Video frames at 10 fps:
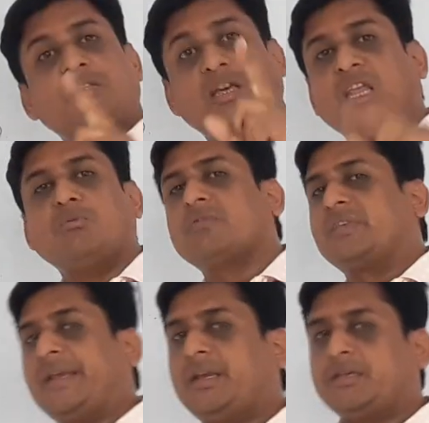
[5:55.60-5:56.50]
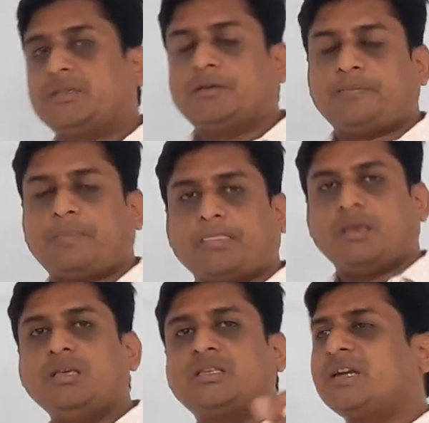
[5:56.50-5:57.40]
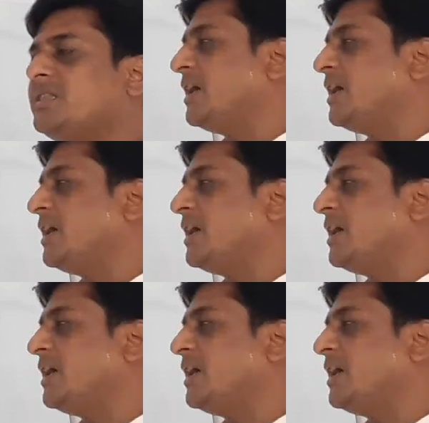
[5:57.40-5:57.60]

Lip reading: was the name of scientist. He said